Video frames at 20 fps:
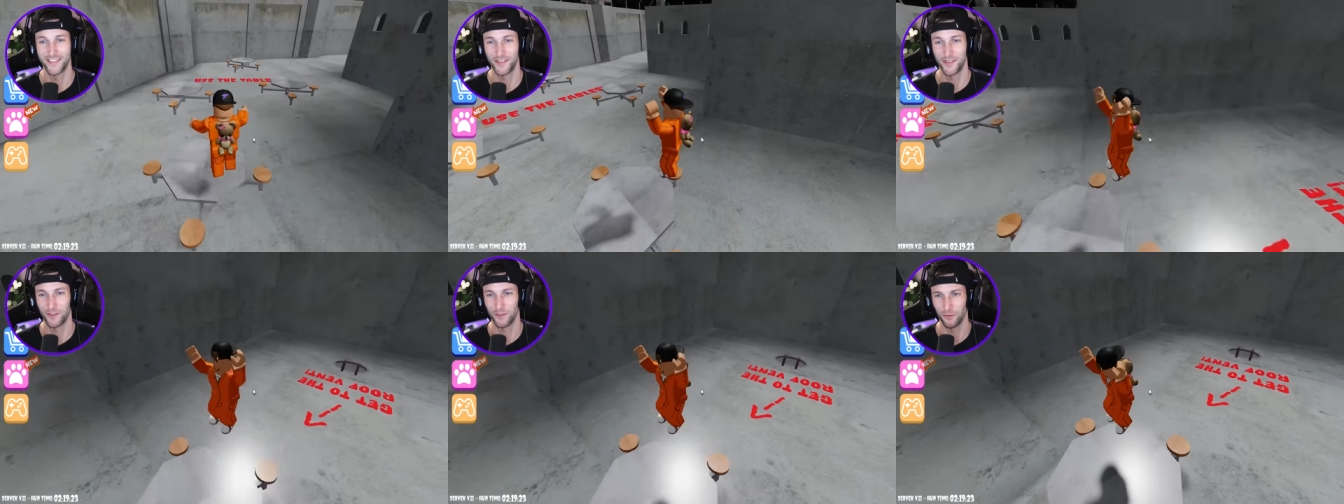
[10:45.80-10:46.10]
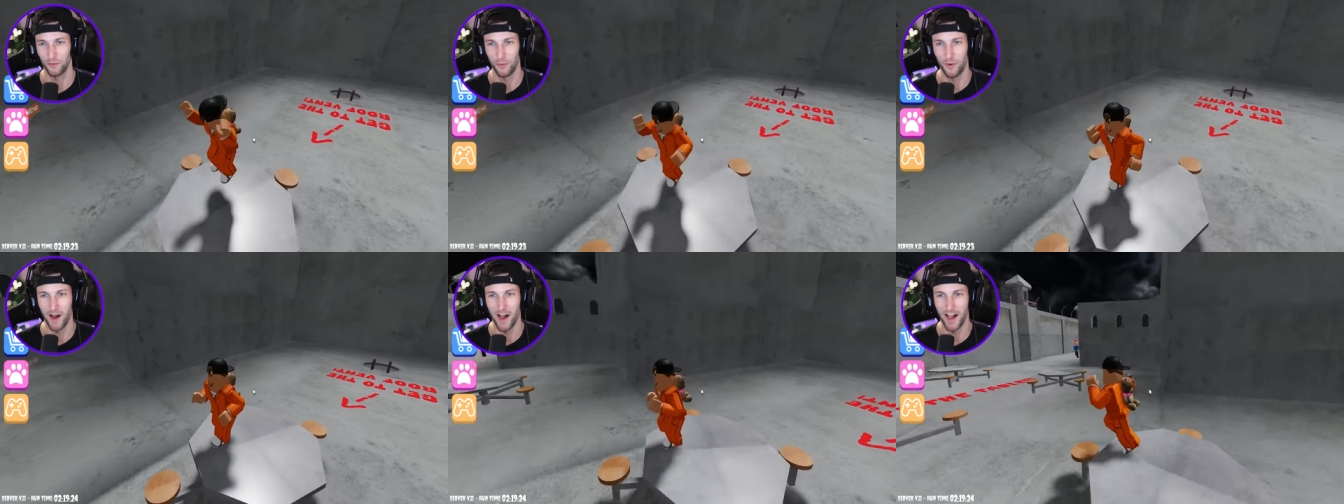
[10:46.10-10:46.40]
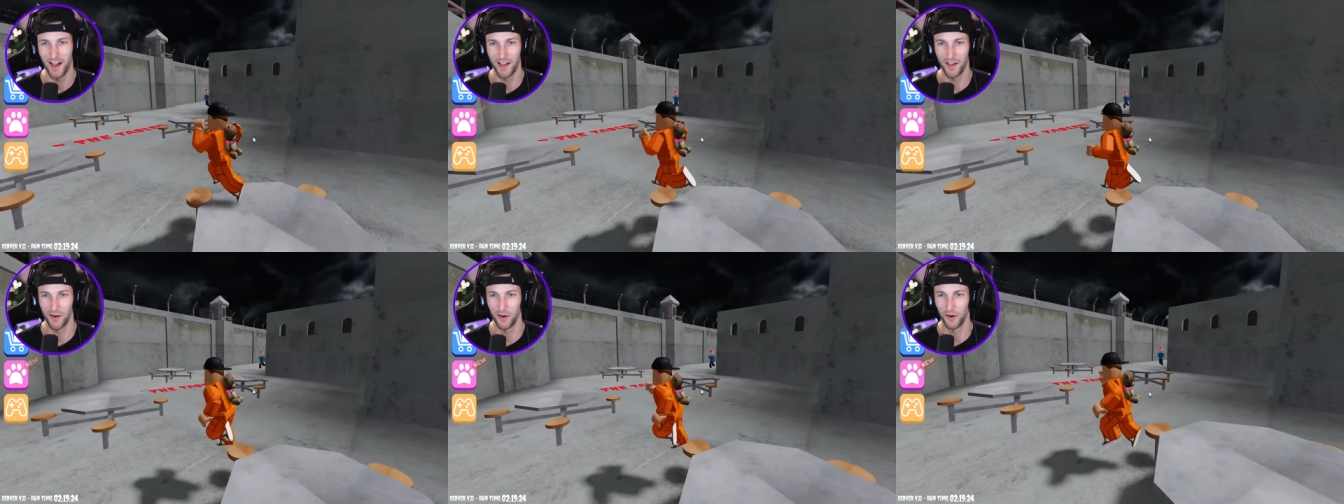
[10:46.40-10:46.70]
this is
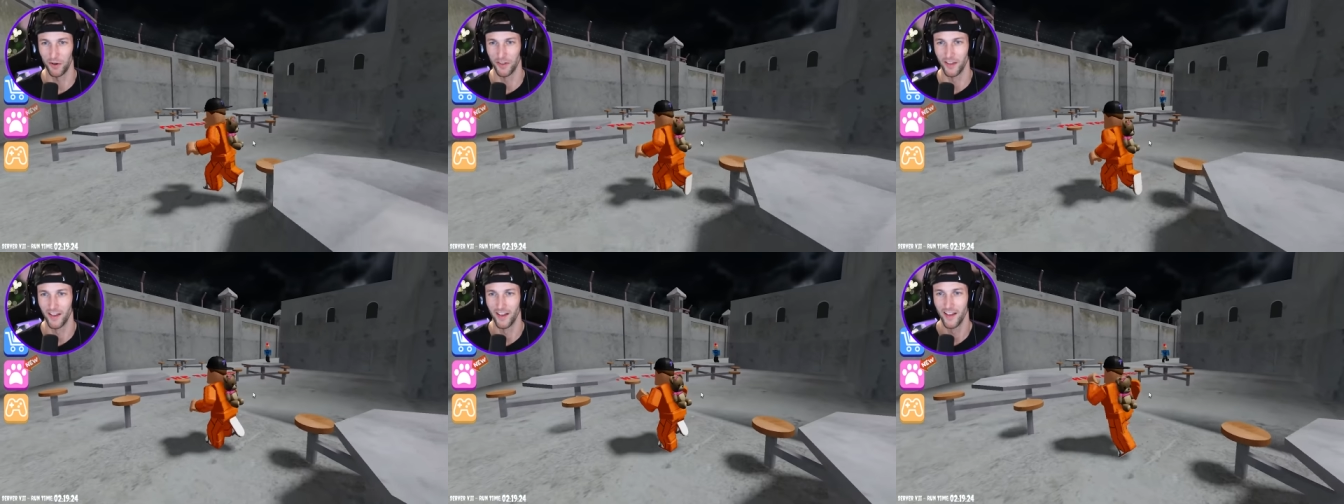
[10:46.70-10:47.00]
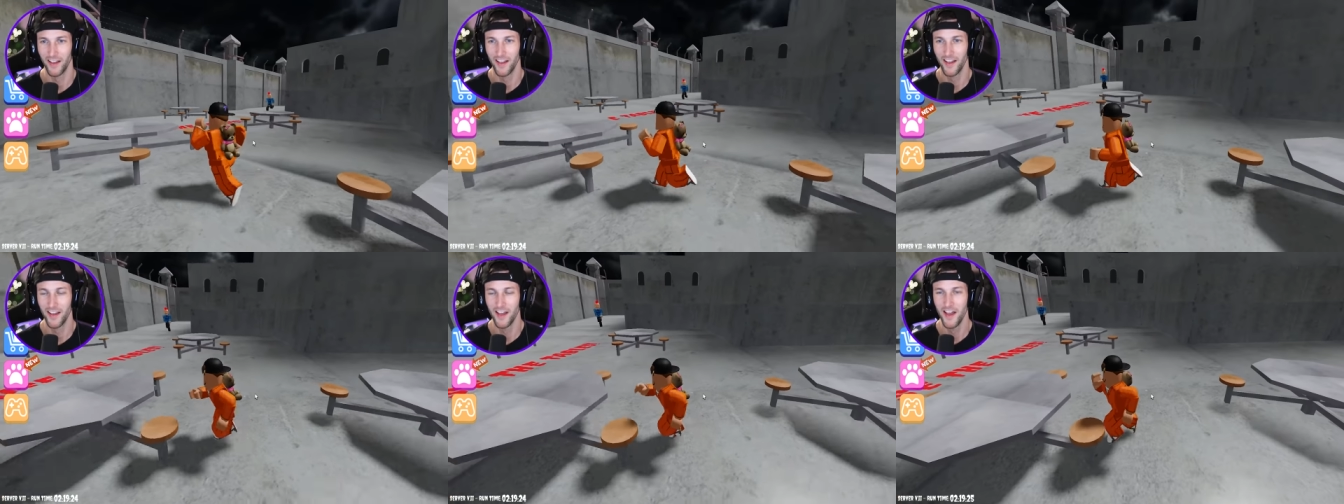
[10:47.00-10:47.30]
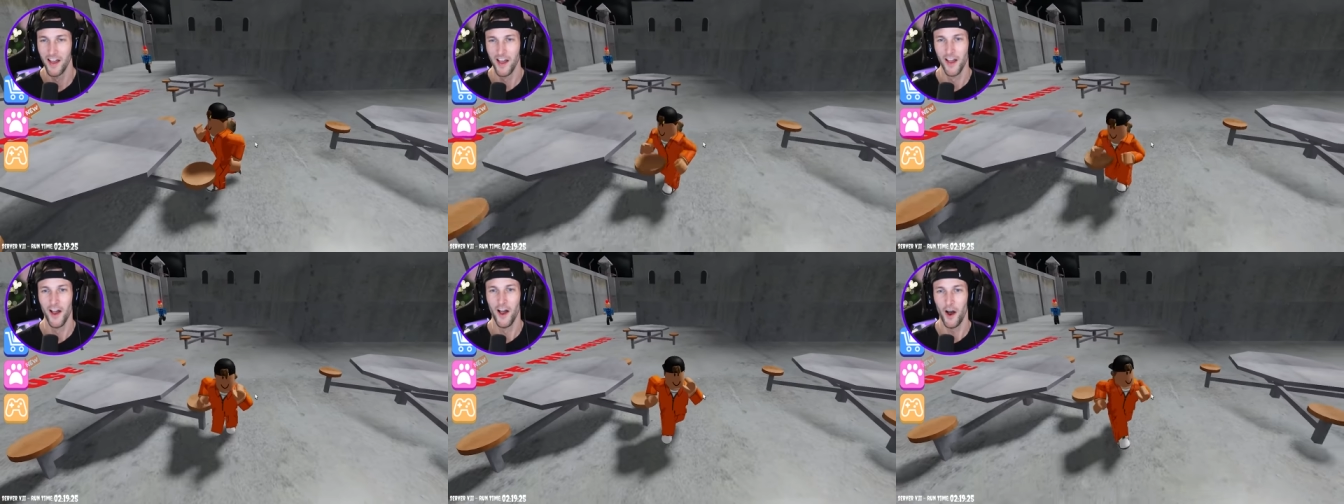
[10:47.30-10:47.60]
wild.
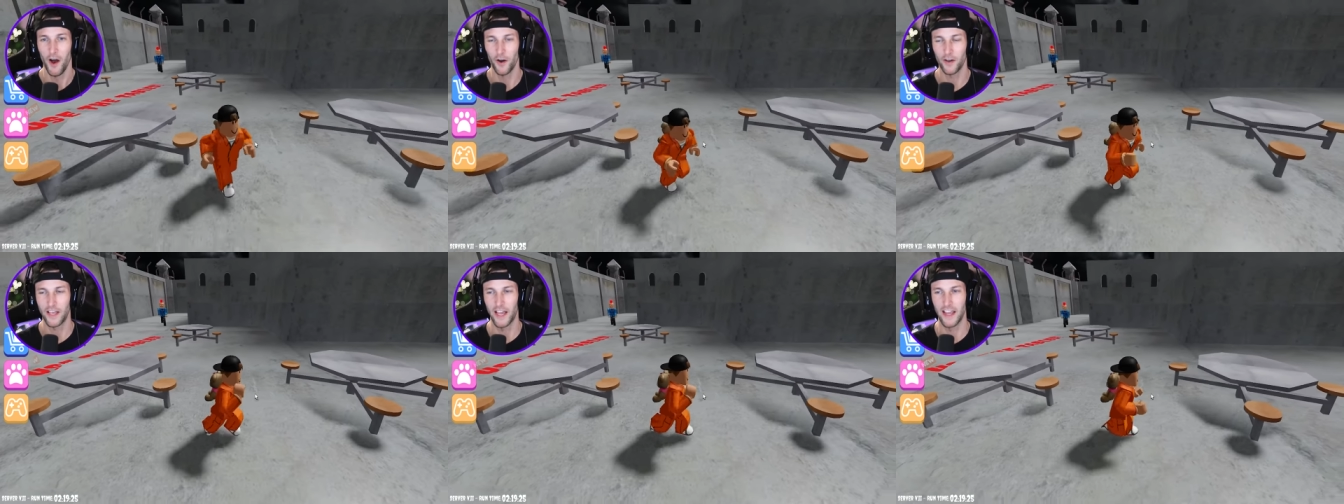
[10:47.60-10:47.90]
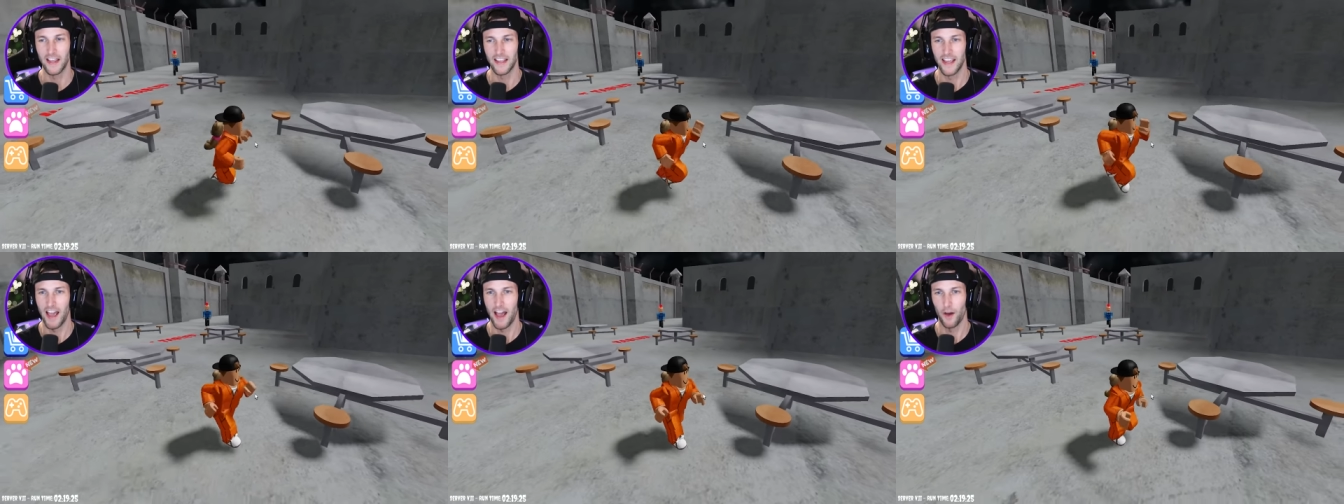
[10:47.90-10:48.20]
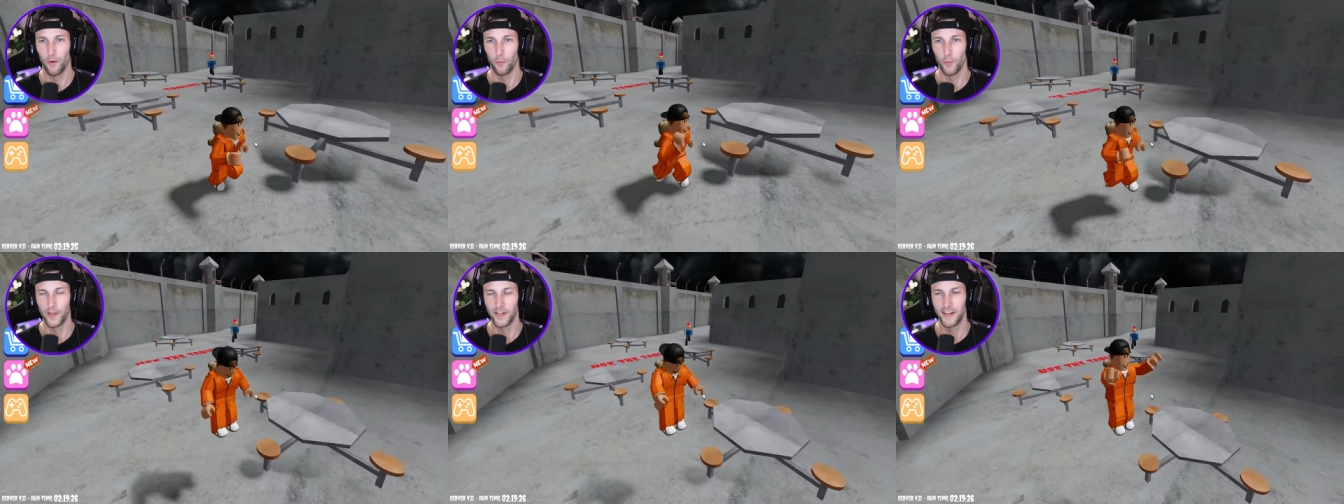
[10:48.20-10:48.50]
Okay,
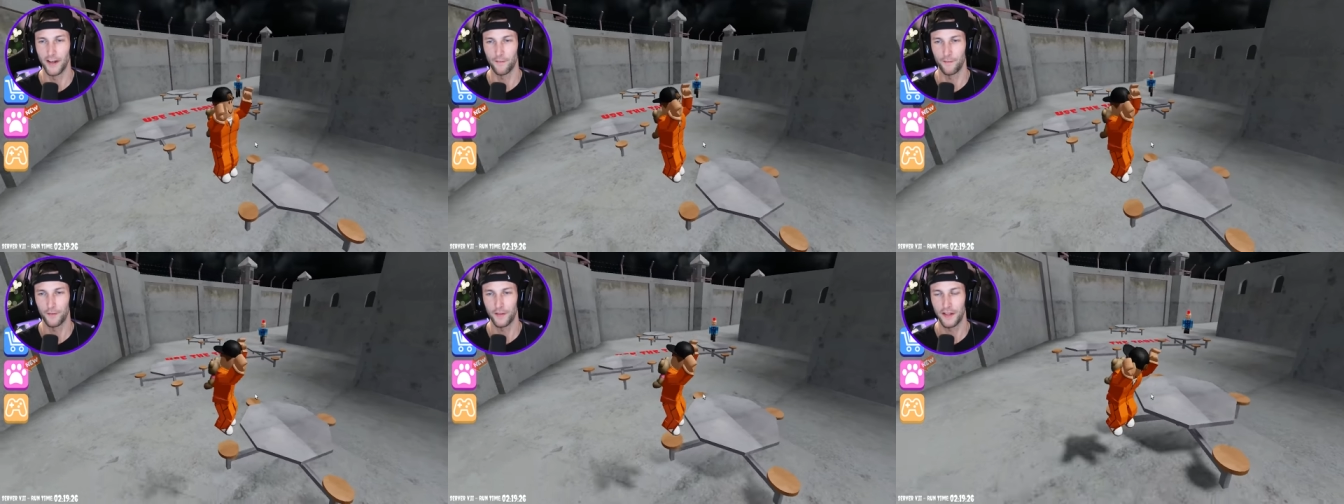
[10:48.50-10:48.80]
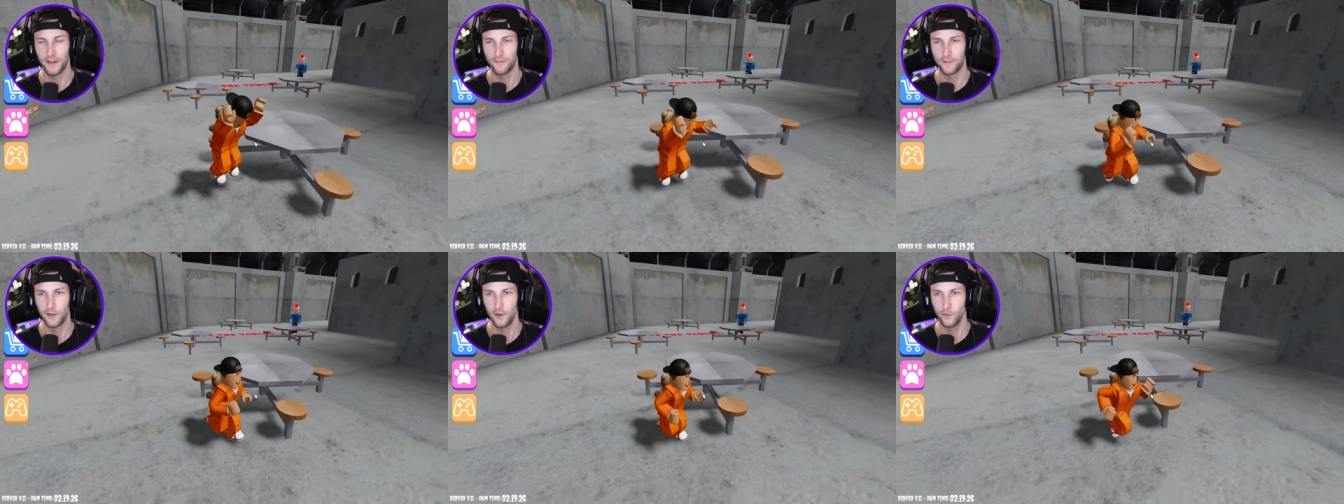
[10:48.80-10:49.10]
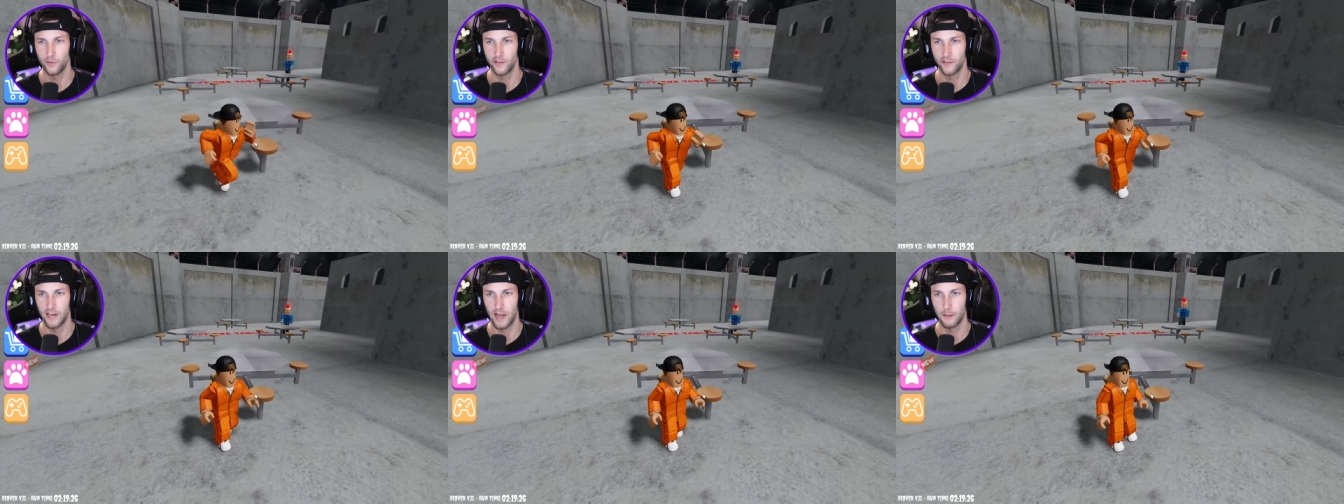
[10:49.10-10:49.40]
yeah, we definitely have to
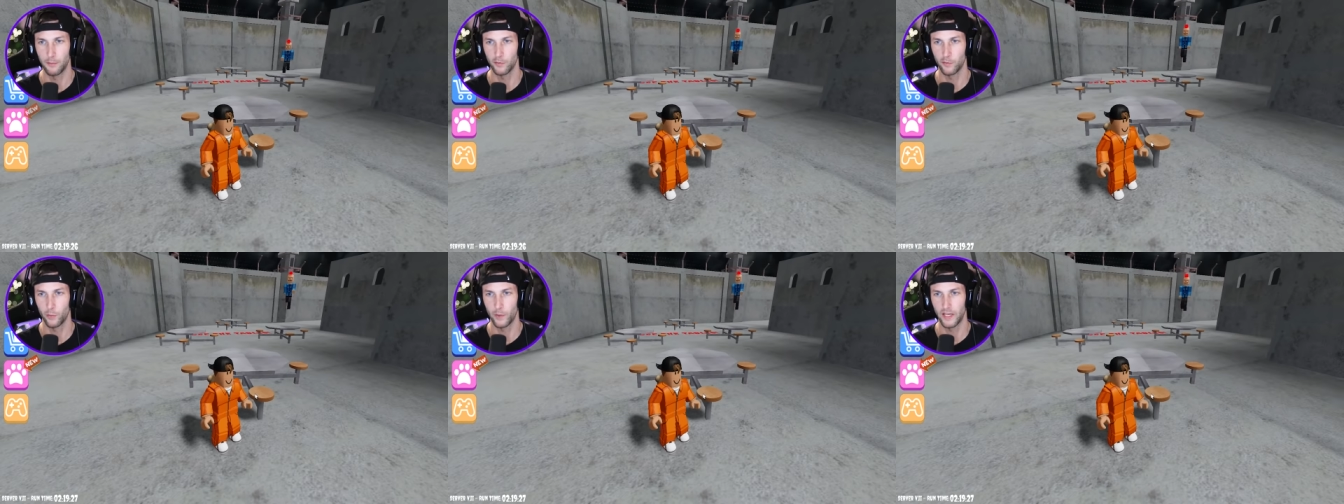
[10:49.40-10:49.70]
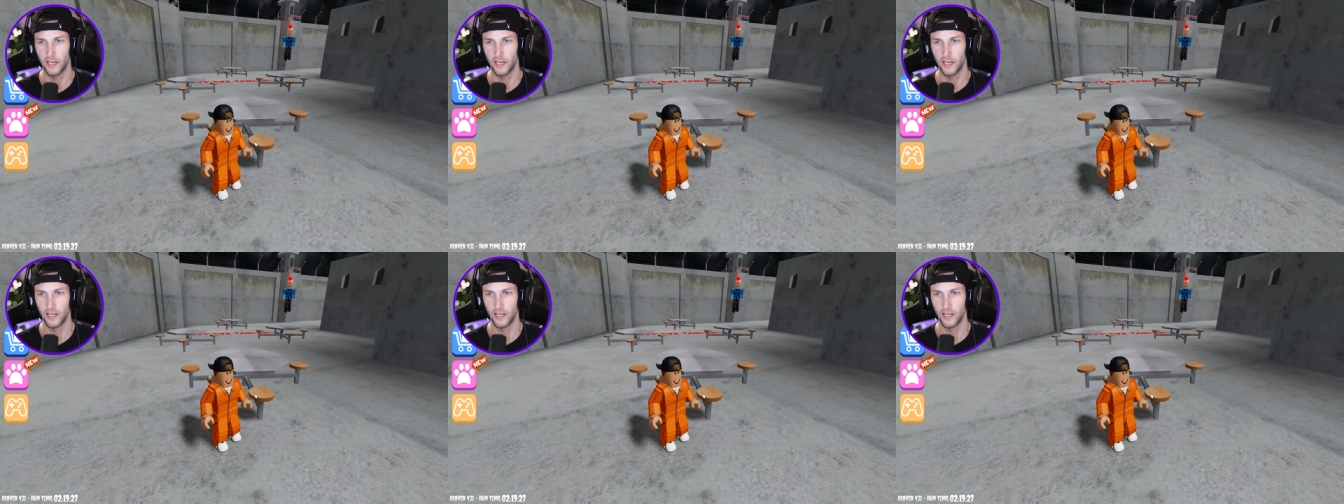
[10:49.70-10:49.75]
use the tables.